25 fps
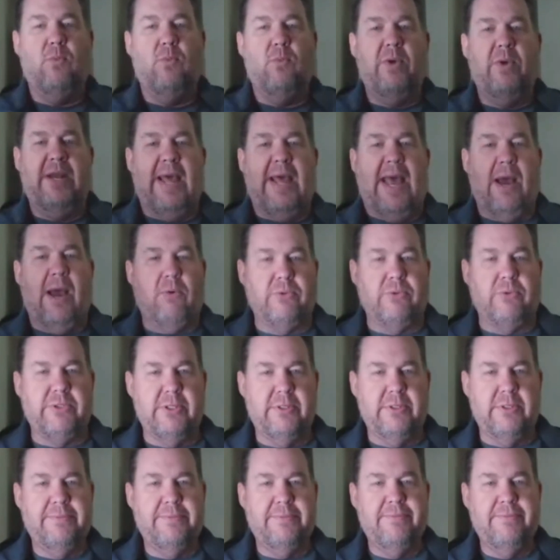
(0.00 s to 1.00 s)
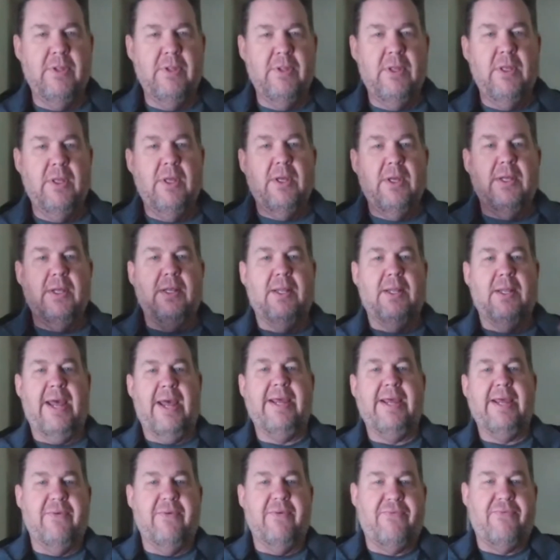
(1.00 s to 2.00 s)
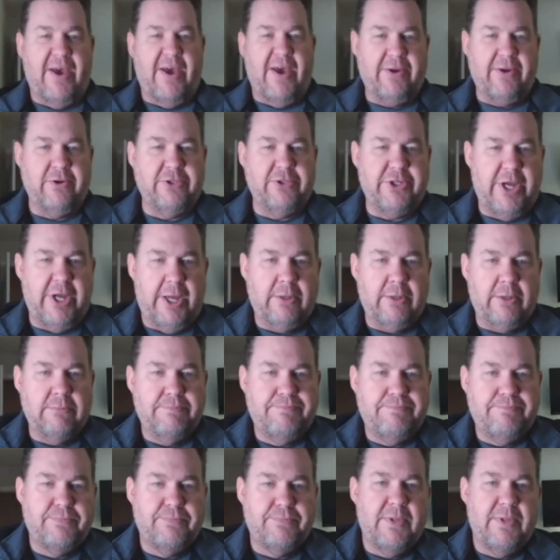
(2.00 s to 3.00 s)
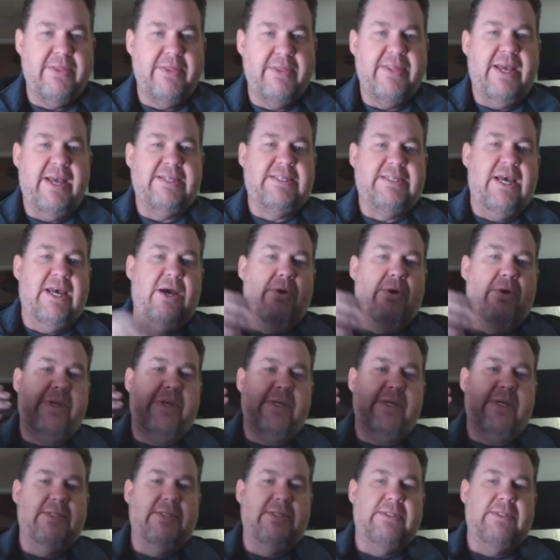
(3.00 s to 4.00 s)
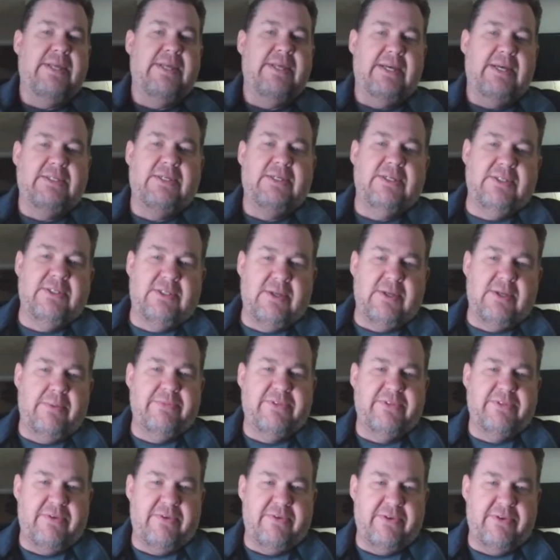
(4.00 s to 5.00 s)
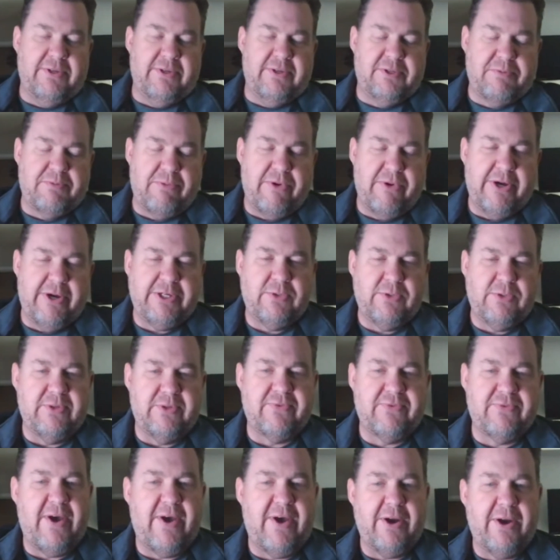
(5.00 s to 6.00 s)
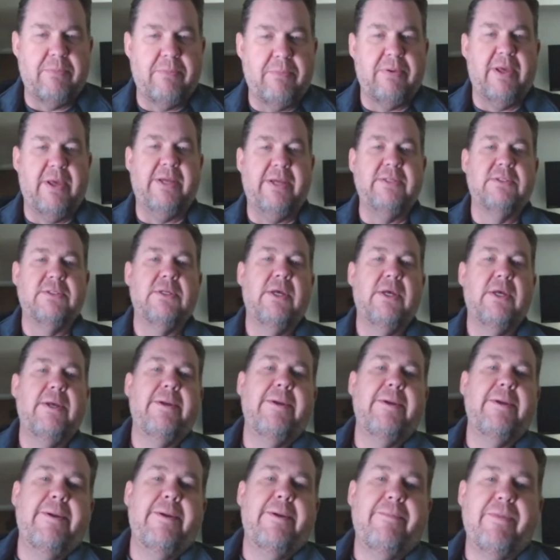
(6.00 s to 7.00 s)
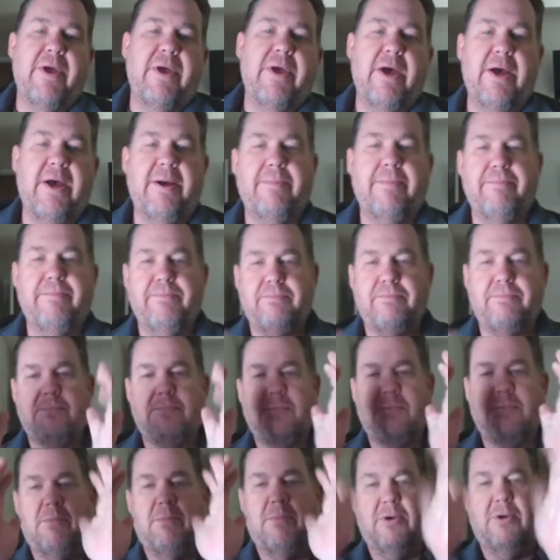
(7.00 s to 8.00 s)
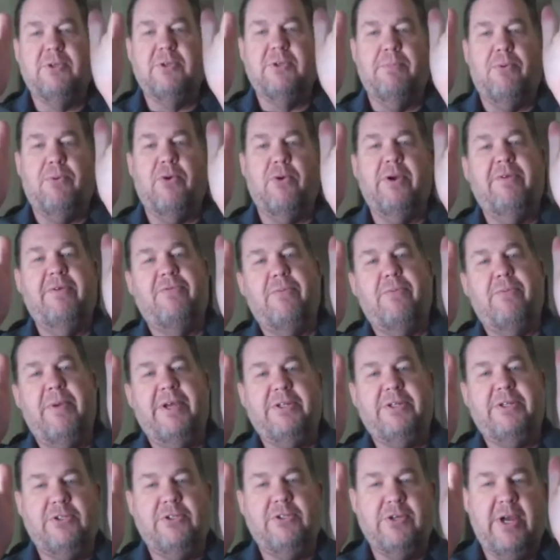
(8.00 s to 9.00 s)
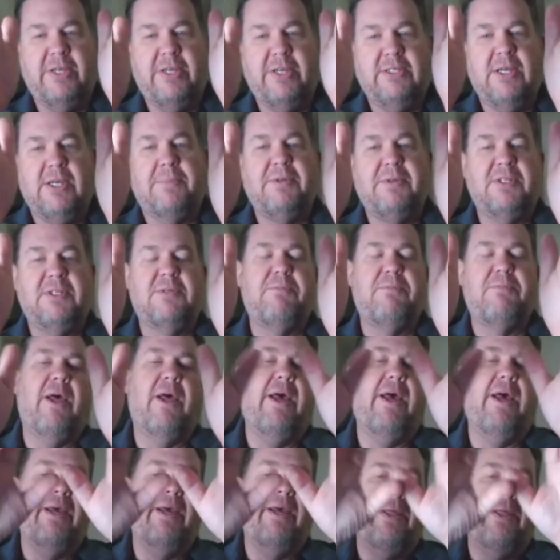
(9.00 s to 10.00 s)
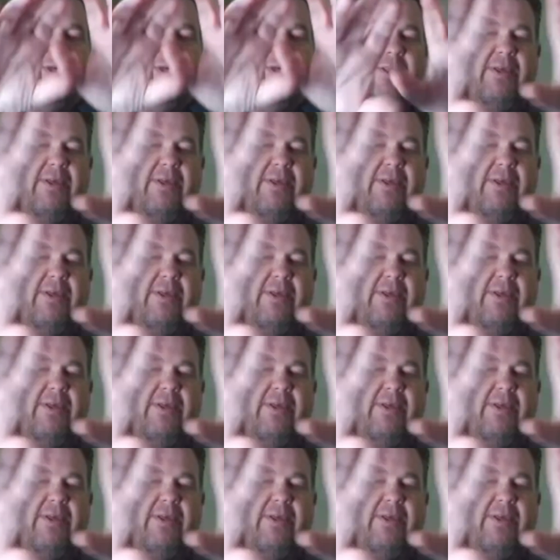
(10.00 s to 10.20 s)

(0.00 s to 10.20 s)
went out, like a fighter jet. And that's his some inspiration was fighter planes. The most important information is your heads up display, and then